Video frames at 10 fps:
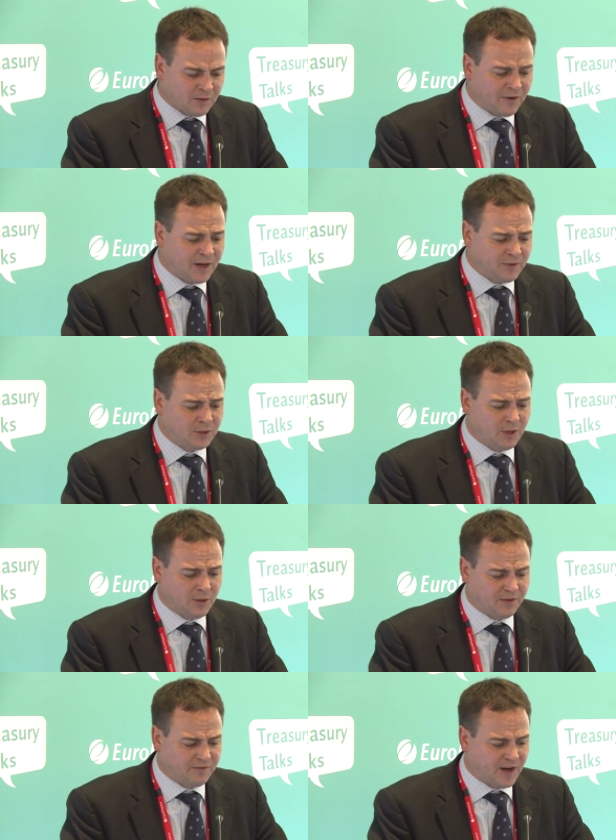a five-year
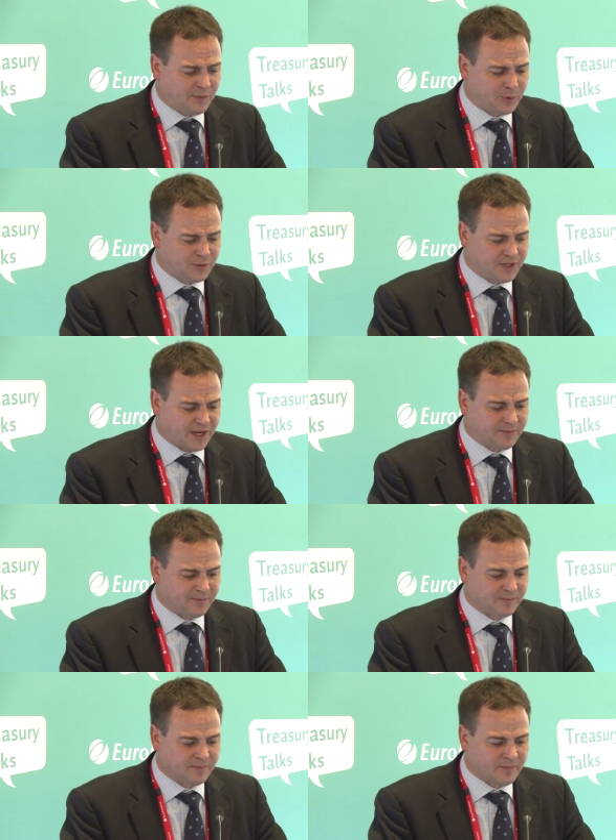loan at 5%,
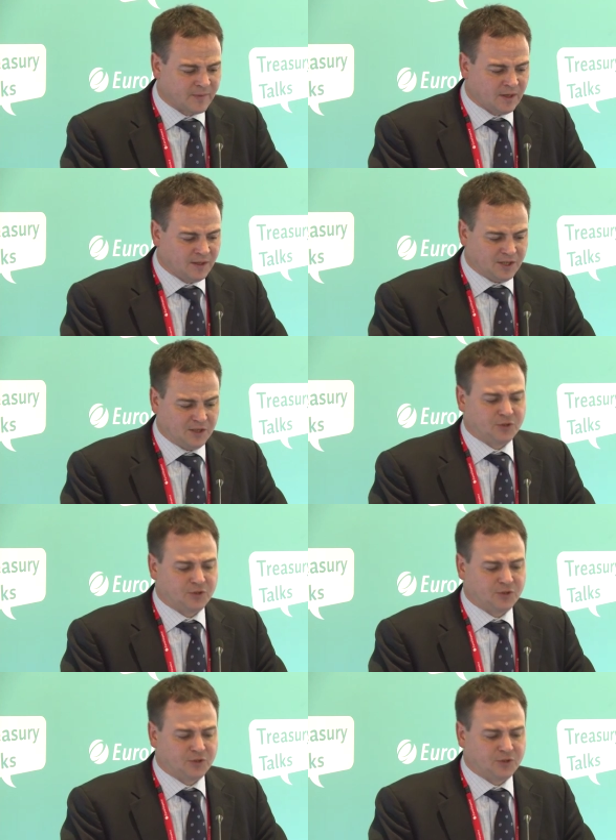the